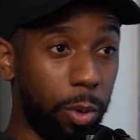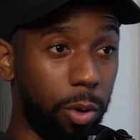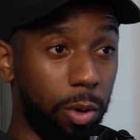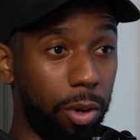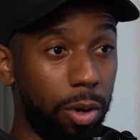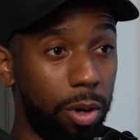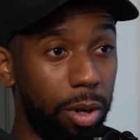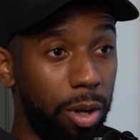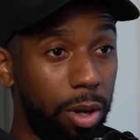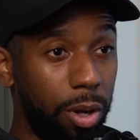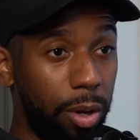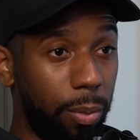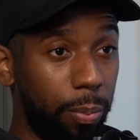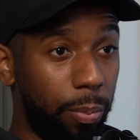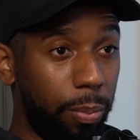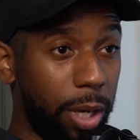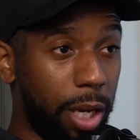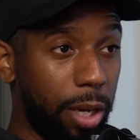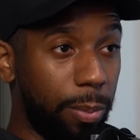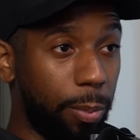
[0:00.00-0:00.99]
more,
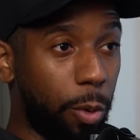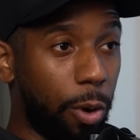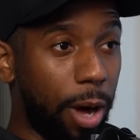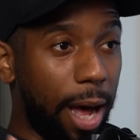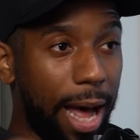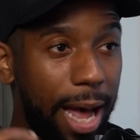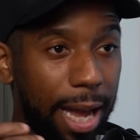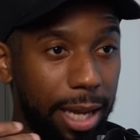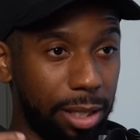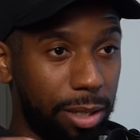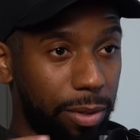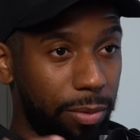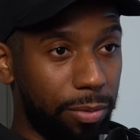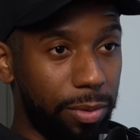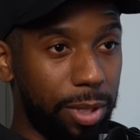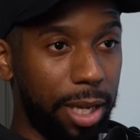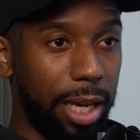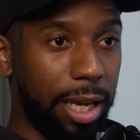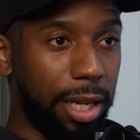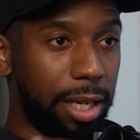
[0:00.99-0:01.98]
being more
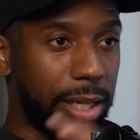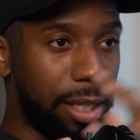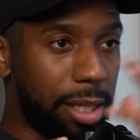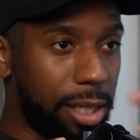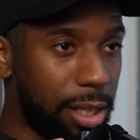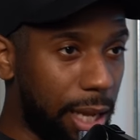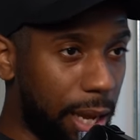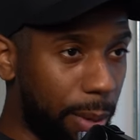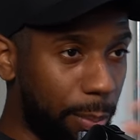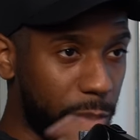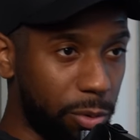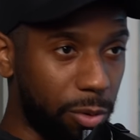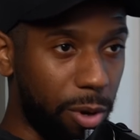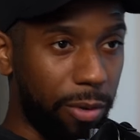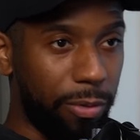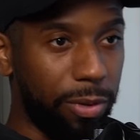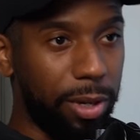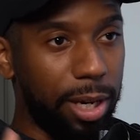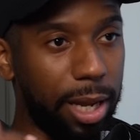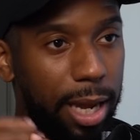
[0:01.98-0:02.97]
active, taking a steps
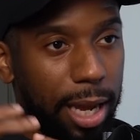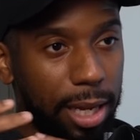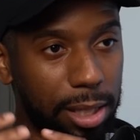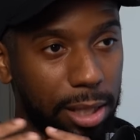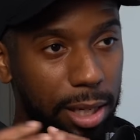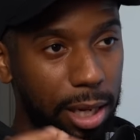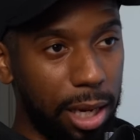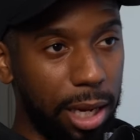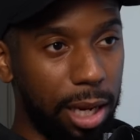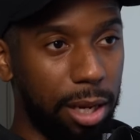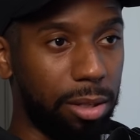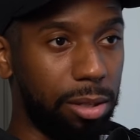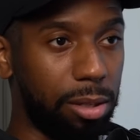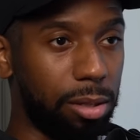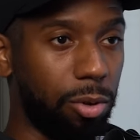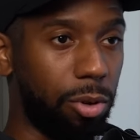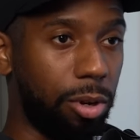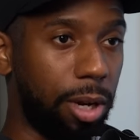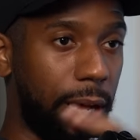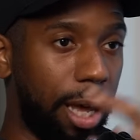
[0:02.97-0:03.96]
rather than the
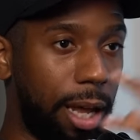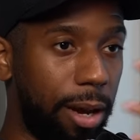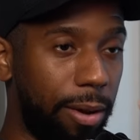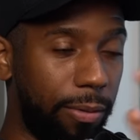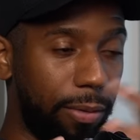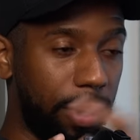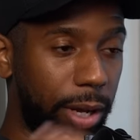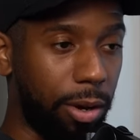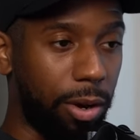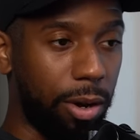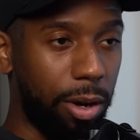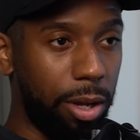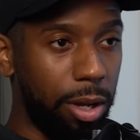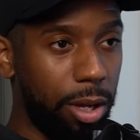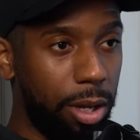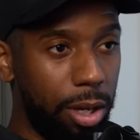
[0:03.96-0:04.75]
escalators or the elevator.